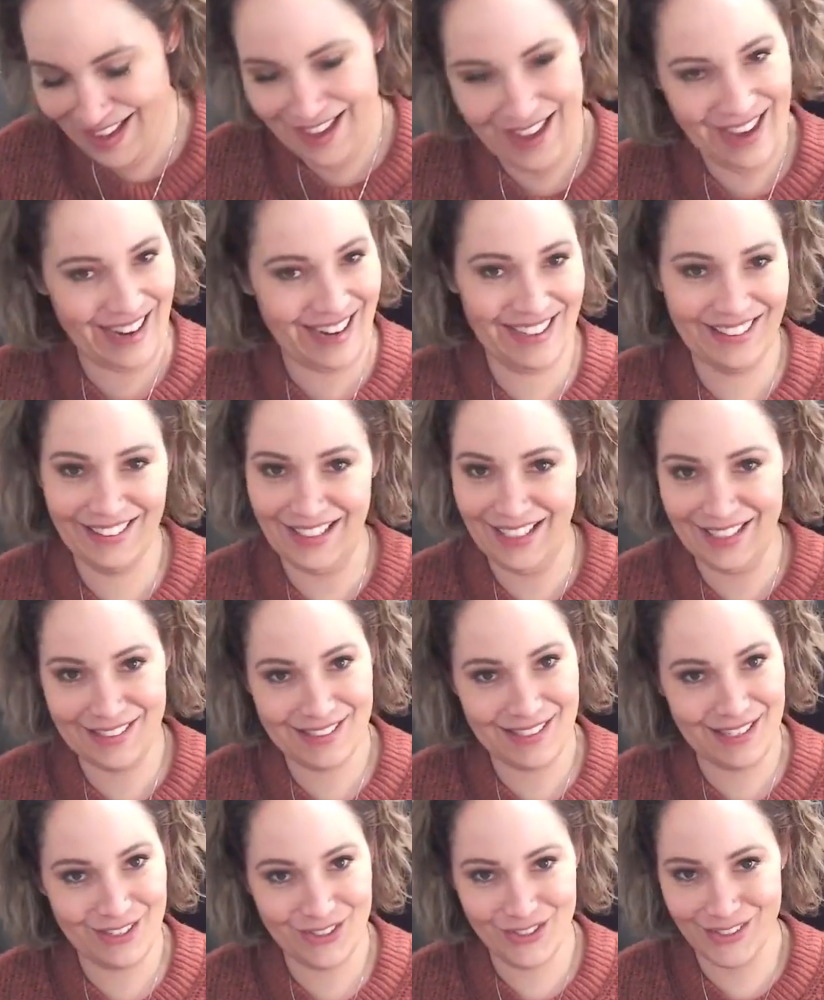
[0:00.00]
I didn't like
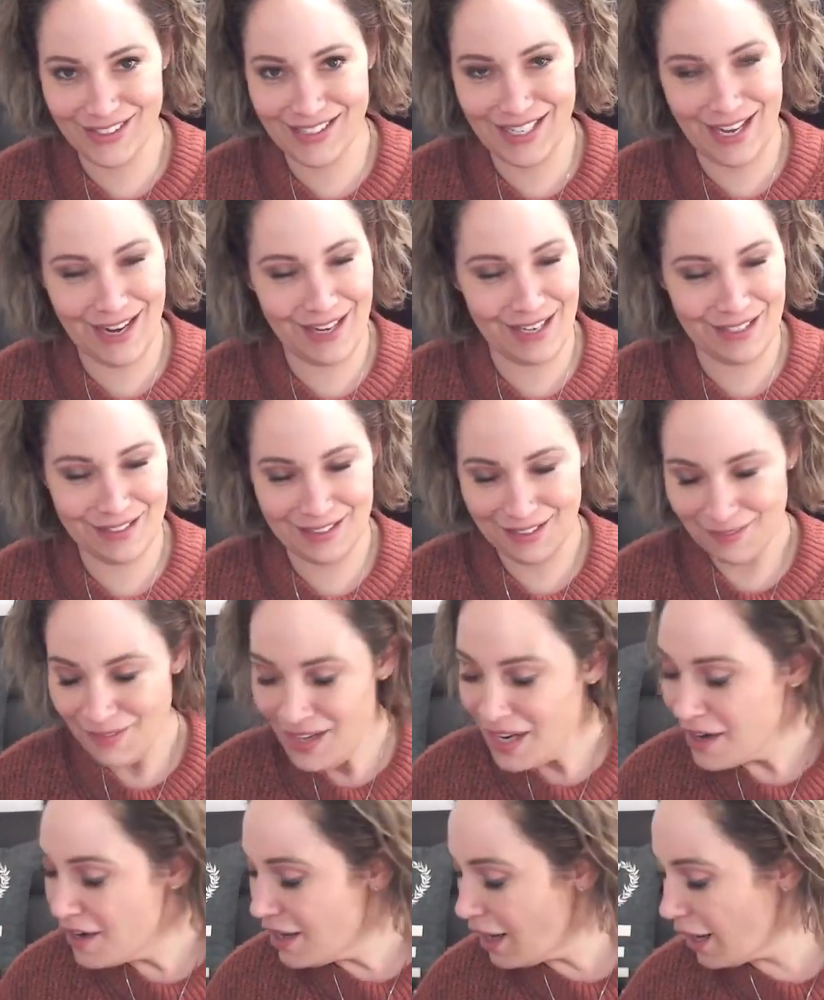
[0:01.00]
social studies.
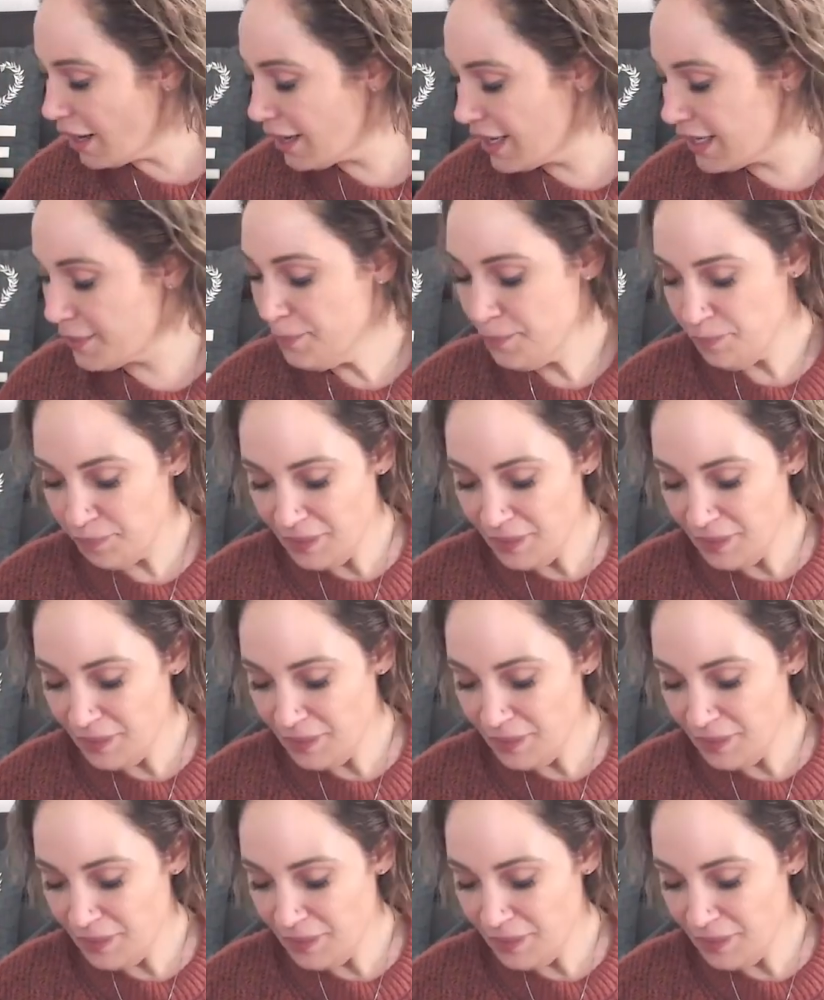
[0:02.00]
All right,